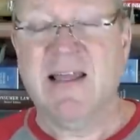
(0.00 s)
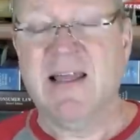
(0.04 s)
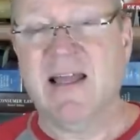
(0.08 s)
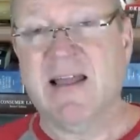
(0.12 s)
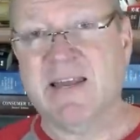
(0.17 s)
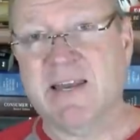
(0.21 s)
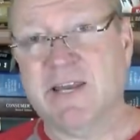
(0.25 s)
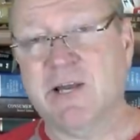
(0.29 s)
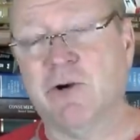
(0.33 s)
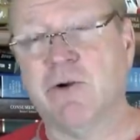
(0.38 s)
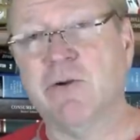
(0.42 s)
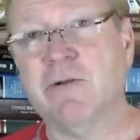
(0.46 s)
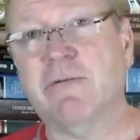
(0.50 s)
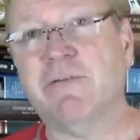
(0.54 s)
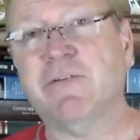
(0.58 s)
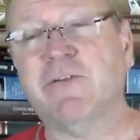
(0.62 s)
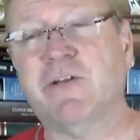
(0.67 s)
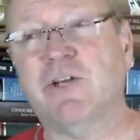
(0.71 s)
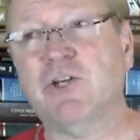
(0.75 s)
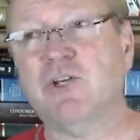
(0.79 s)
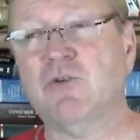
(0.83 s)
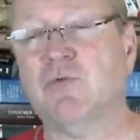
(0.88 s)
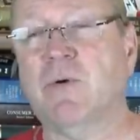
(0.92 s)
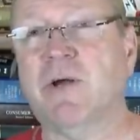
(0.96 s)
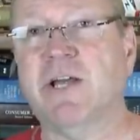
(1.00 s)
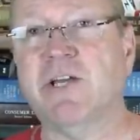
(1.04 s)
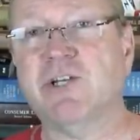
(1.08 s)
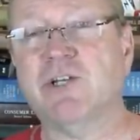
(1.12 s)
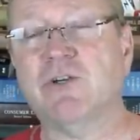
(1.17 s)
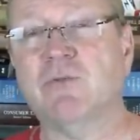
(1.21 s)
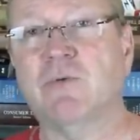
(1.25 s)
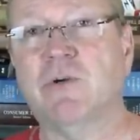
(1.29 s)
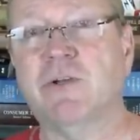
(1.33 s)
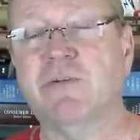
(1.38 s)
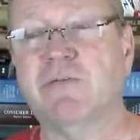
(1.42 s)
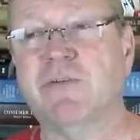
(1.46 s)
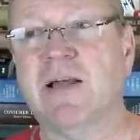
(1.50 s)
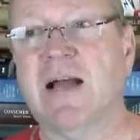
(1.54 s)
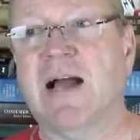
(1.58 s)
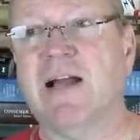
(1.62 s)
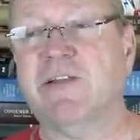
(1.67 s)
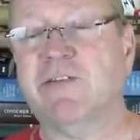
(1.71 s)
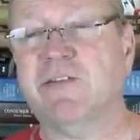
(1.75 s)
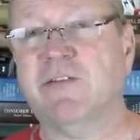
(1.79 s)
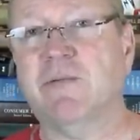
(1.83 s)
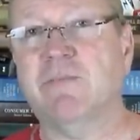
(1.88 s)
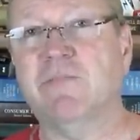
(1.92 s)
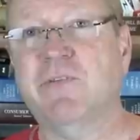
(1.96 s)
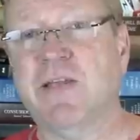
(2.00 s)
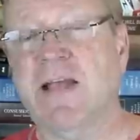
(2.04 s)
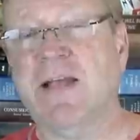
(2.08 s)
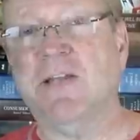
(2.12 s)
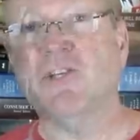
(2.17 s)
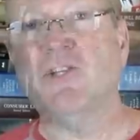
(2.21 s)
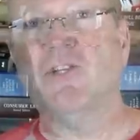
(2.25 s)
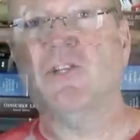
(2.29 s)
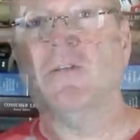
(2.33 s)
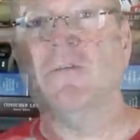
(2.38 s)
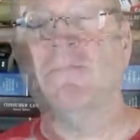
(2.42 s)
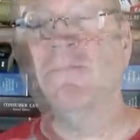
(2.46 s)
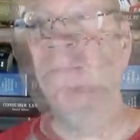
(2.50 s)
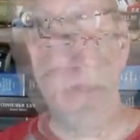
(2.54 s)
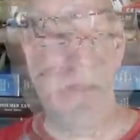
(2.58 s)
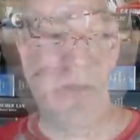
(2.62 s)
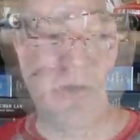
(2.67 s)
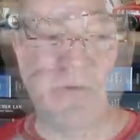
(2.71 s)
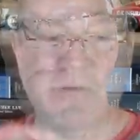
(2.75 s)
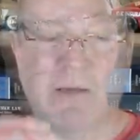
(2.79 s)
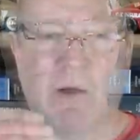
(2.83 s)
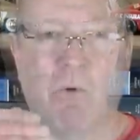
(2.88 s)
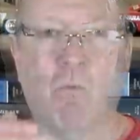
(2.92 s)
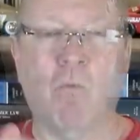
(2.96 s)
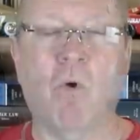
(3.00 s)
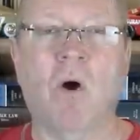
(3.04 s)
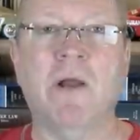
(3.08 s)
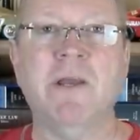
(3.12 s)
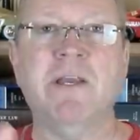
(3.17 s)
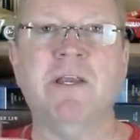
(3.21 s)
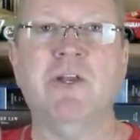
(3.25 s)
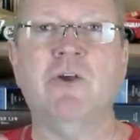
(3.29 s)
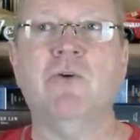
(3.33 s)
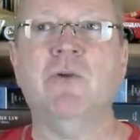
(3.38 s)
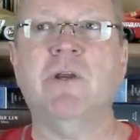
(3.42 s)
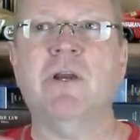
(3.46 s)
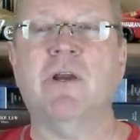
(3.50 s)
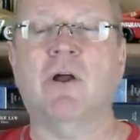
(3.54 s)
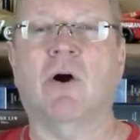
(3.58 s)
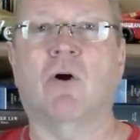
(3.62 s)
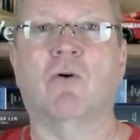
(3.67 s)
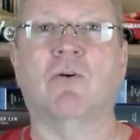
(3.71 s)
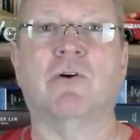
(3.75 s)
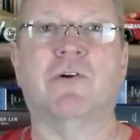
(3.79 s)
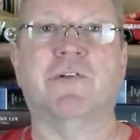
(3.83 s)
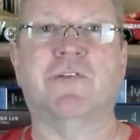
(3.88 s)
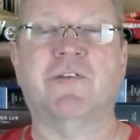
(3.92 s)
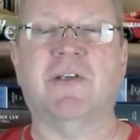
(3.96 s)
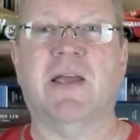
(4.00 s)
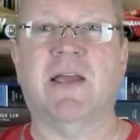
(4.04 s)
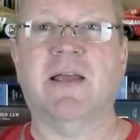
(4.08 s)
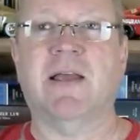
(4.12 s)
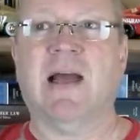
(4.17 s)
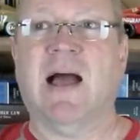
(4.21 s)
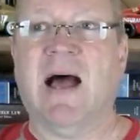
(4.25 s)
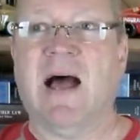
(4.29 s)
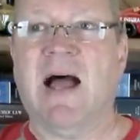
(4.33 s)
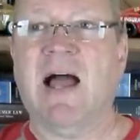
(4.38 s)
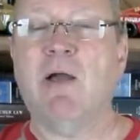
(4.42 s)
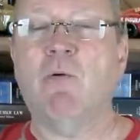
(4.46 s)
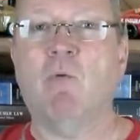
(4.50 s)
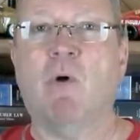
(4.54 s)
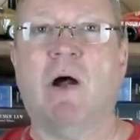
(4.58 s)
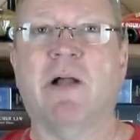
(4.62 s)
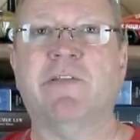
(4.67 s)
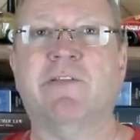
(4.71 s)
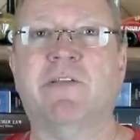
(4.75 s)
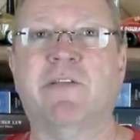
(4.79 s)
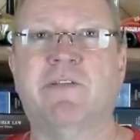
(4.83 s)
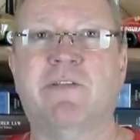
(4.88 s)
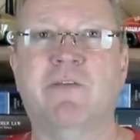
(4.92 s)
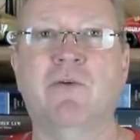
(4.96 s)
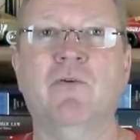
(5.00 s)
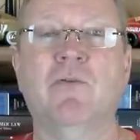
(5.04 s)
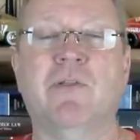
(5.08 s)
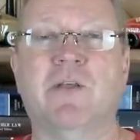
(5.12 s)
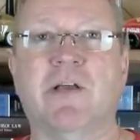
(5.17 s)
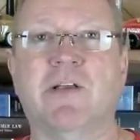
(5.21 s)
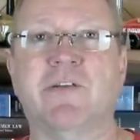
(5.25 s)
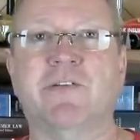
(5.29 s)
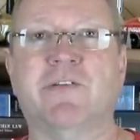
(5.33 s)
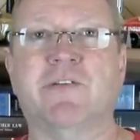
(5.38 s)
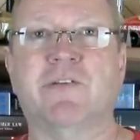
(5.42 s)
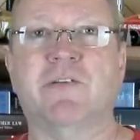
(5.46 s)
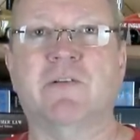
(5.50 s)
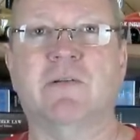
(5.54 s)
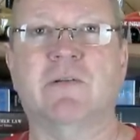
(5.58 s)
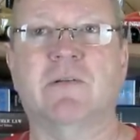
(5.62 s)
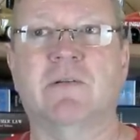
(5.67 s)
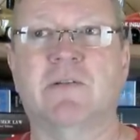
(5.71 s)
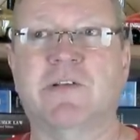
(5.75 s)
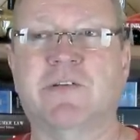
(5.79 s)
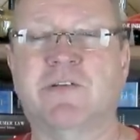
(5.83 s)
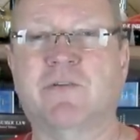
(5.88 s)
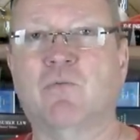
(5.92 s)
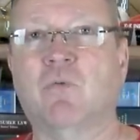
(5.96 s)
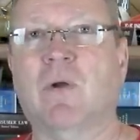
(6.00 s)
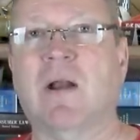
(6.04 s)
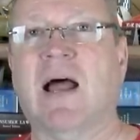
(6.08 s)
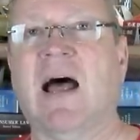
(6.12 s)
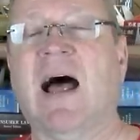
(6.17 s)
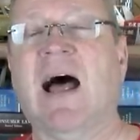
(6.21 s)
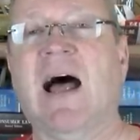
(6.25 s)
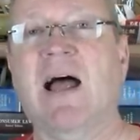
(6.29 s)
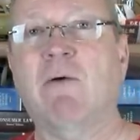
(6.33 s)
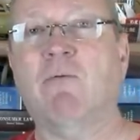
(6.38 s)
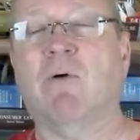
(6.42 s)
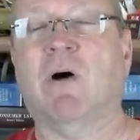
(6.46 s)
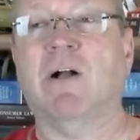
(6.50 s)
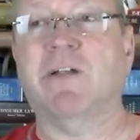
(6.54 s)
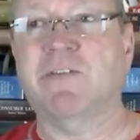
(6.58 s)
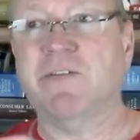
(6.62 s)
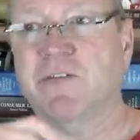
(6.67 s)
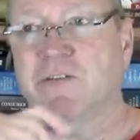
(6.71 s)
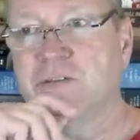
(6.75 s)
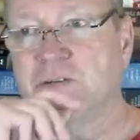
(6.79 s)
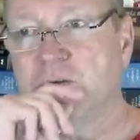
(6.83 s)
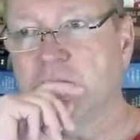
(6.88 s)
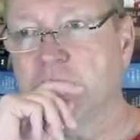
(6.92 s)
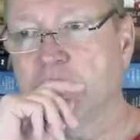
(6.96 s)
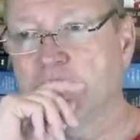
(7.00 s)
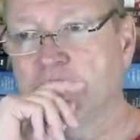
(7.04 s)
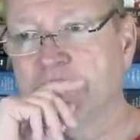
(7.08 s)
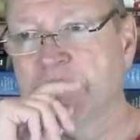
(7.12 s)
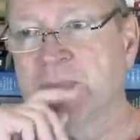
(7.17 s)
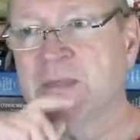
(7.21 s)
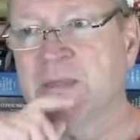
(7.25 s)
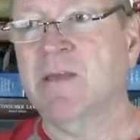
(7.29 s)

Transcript: And here you have a situation where you've got some tension. You've got one unit owner saying, I want to do this. This is what I want to do.